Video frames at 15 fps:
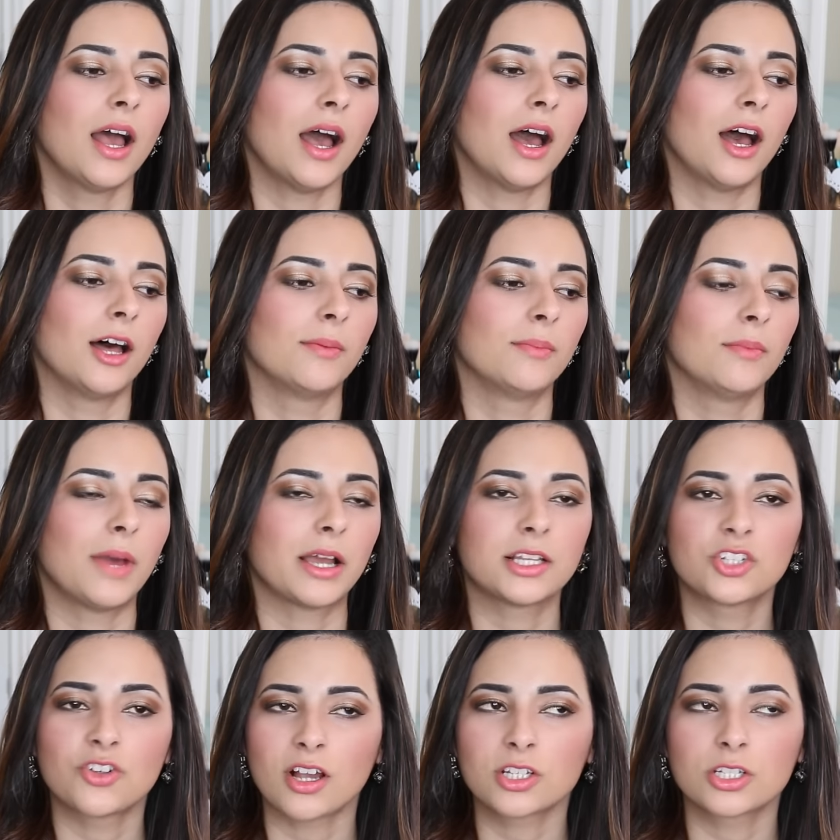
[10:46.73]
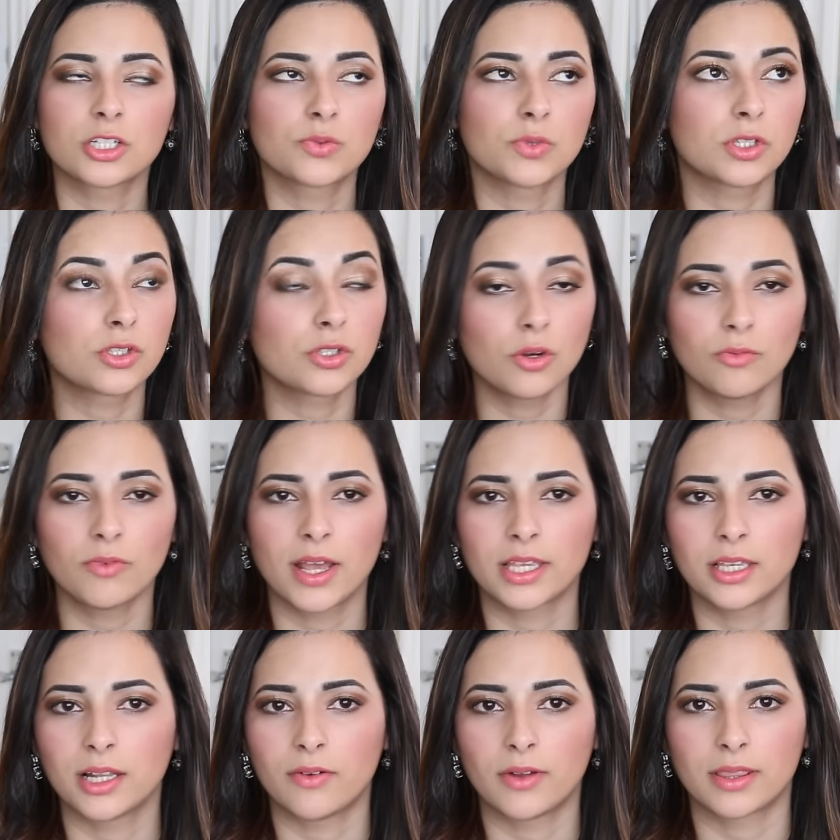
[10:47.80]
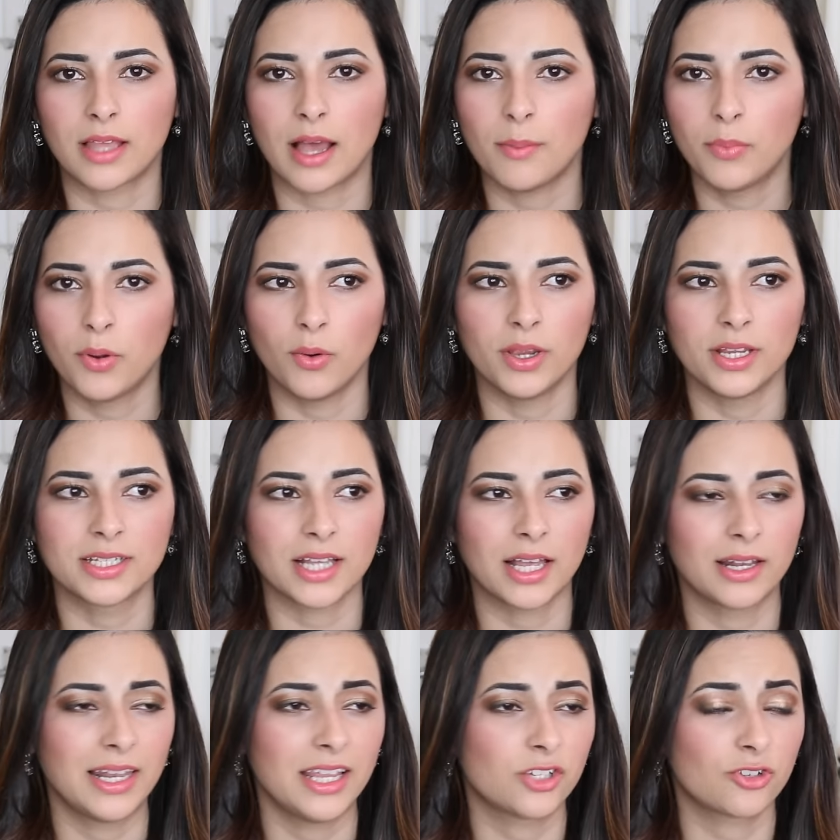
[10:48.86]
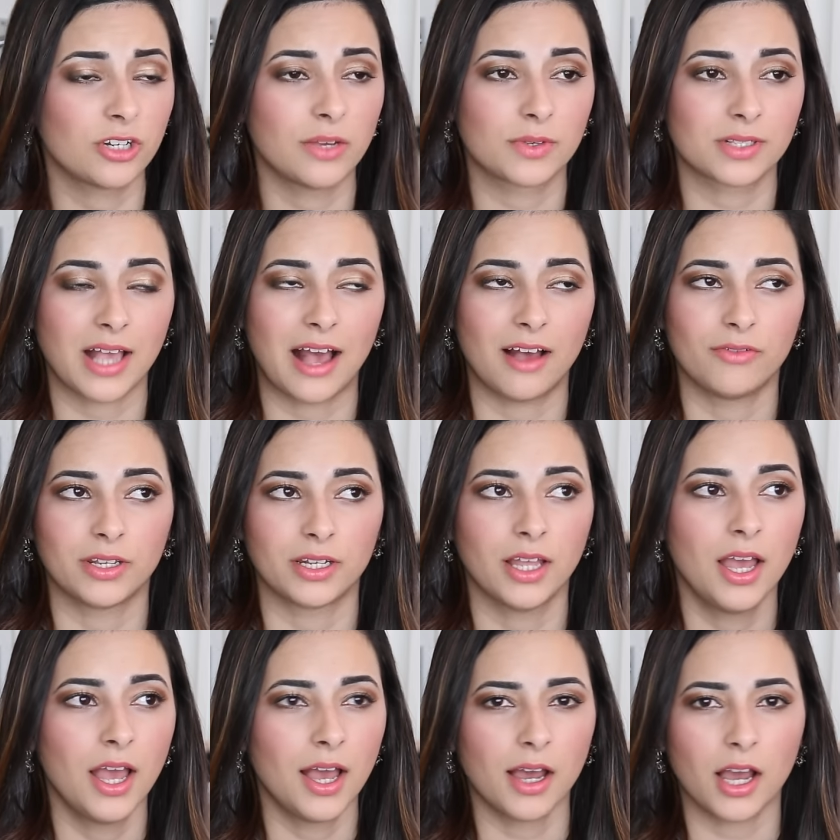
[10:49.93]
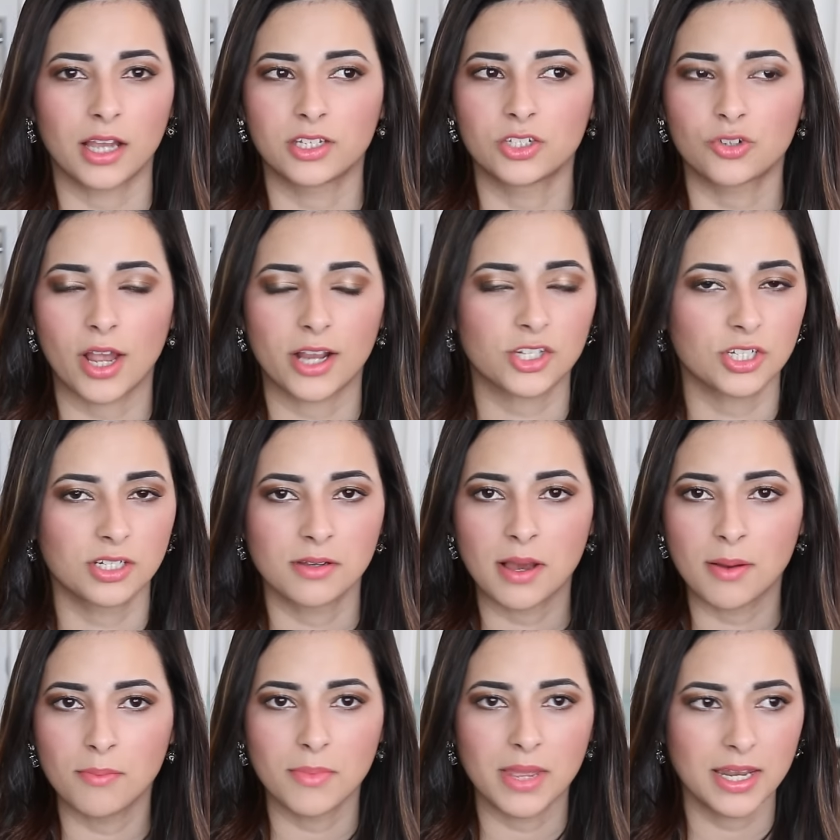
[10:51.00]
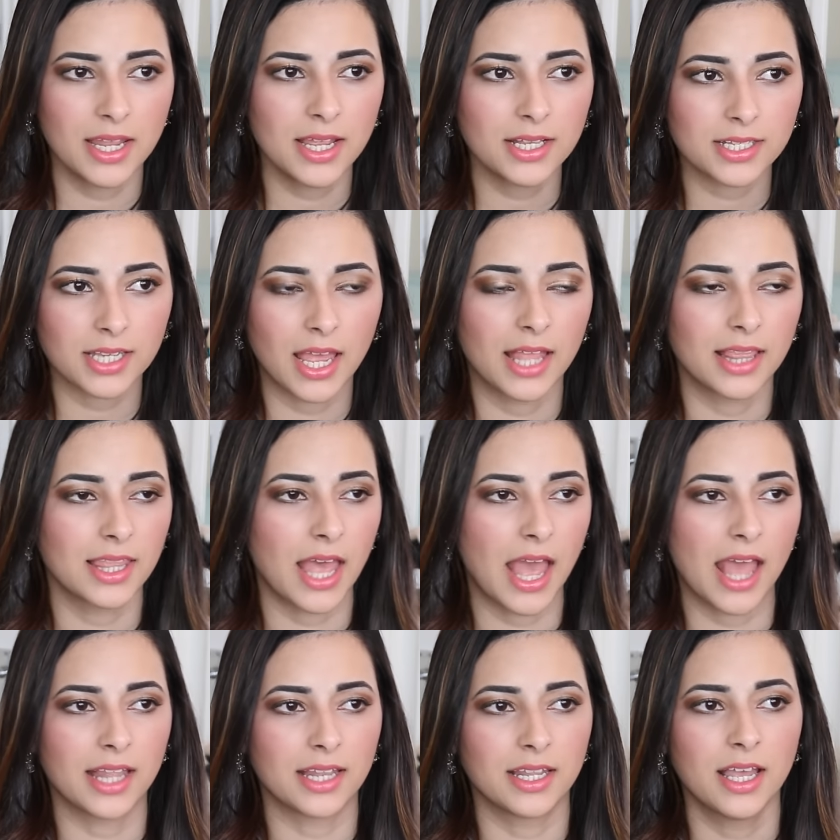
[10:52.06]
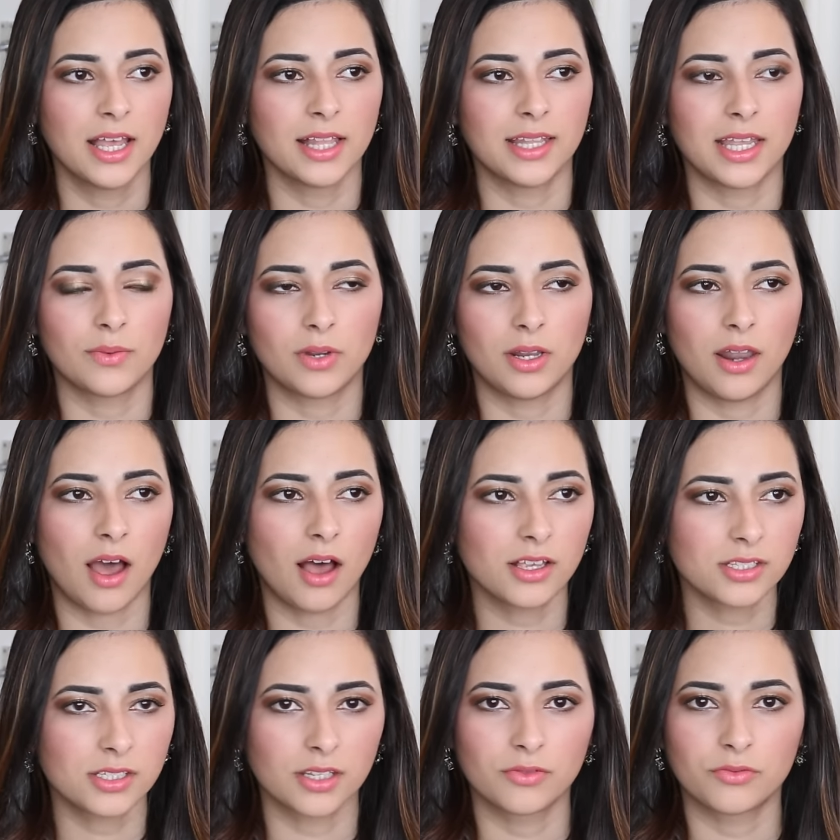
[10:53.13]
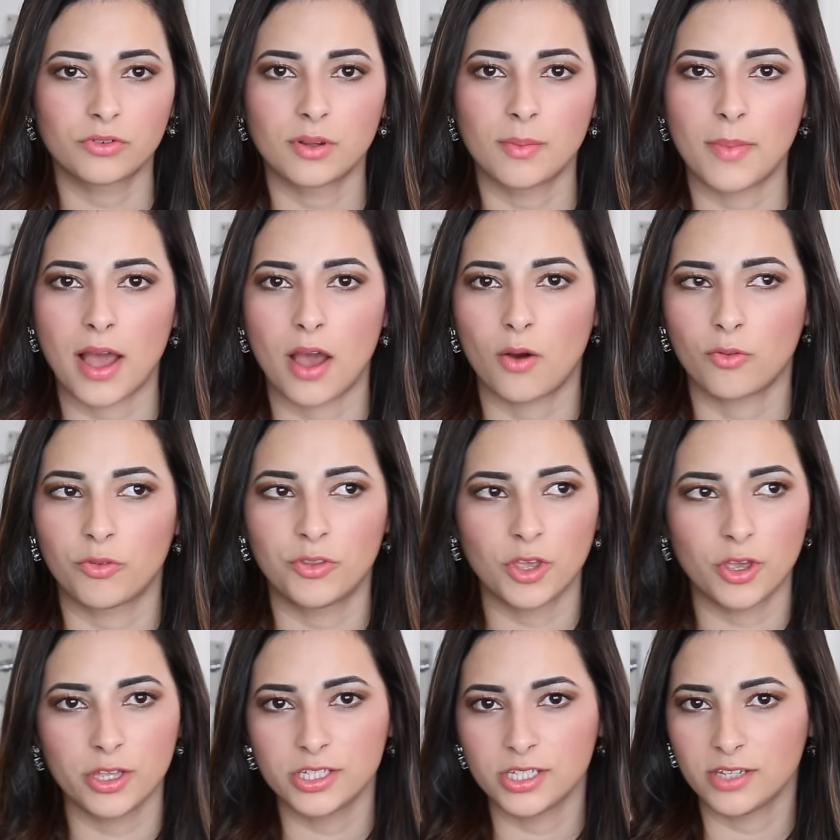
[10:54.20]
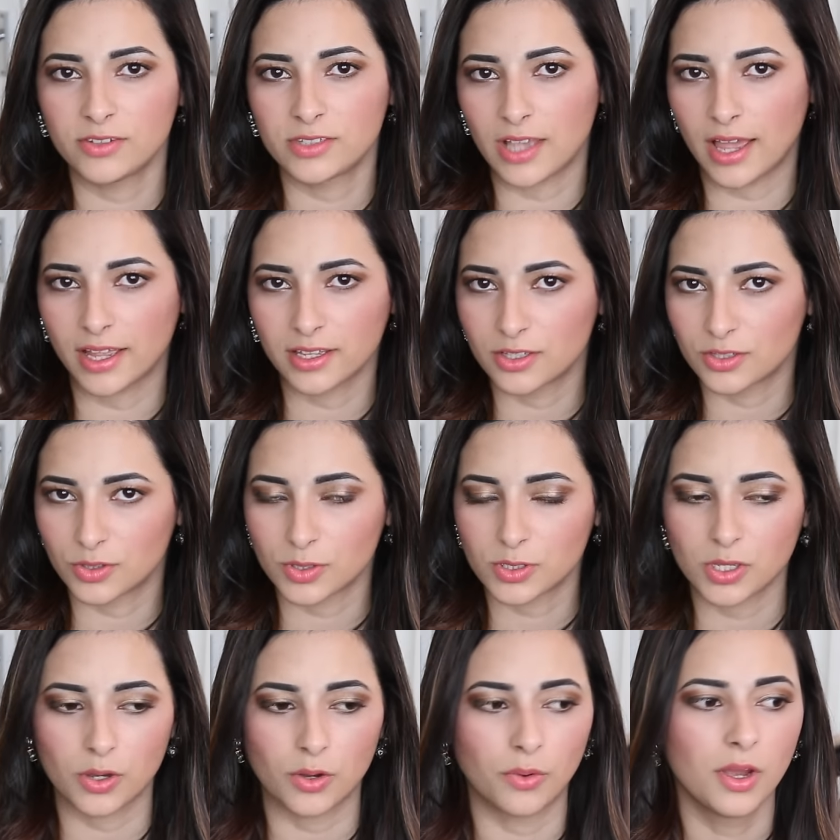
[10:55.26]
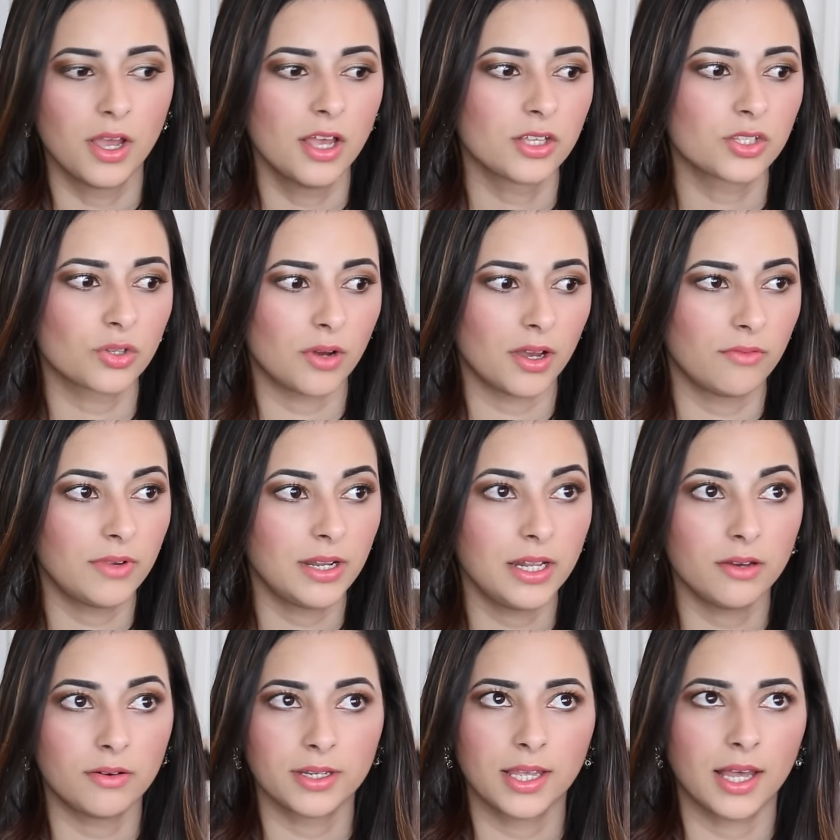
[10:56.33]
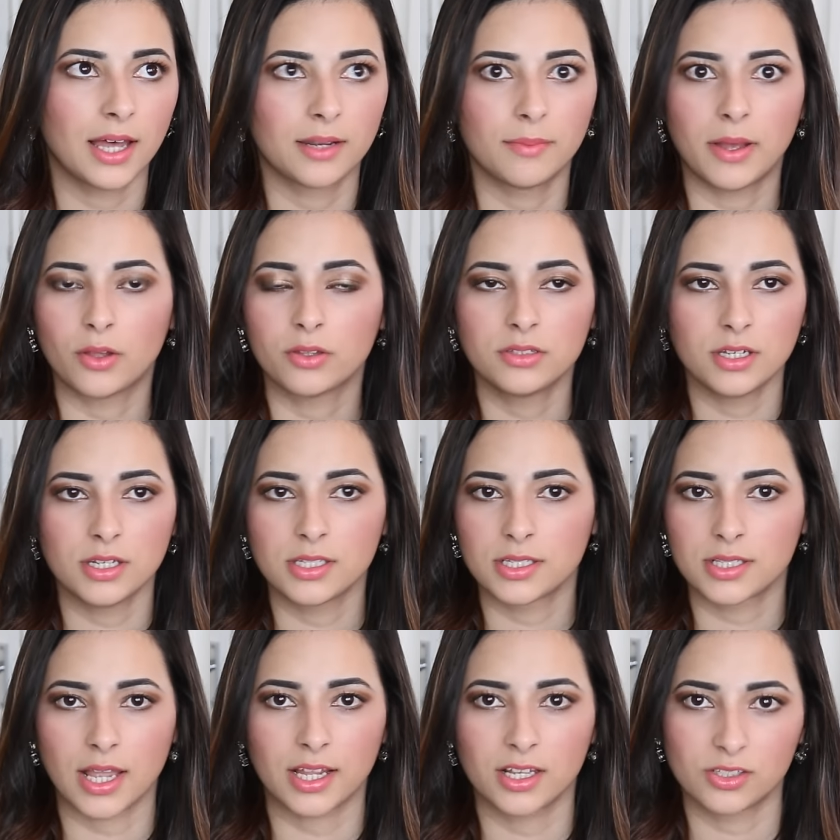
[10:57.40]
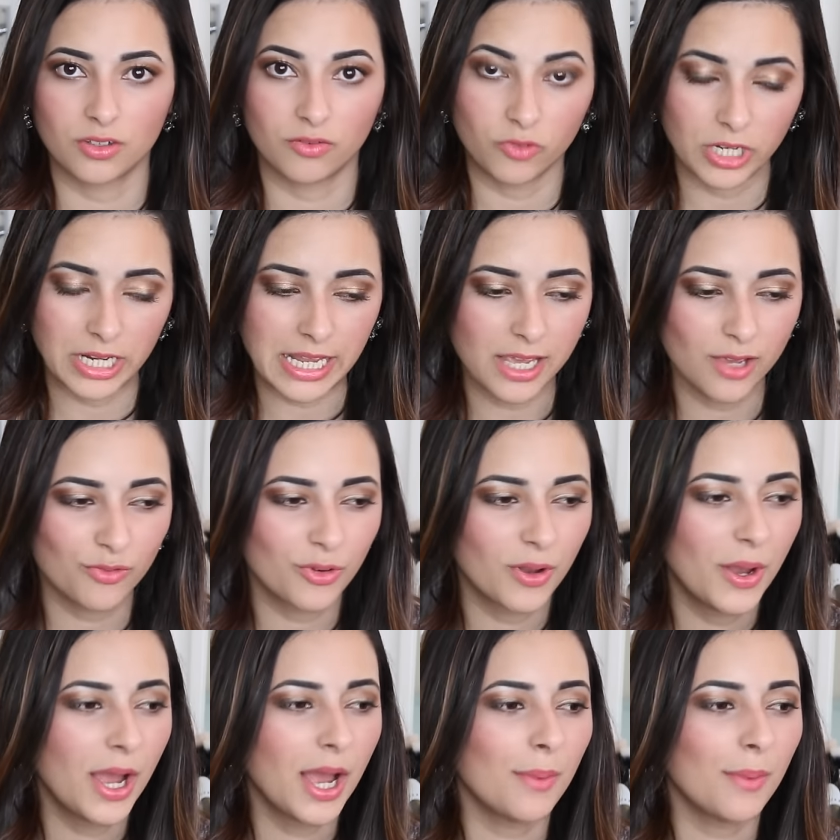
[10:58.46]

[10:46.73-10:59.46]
My contractions were so regular at that point, I literally was having a contraction a minute and then they were lasting for about 30 seconds or so. So I really only had about 30 seconds of relief.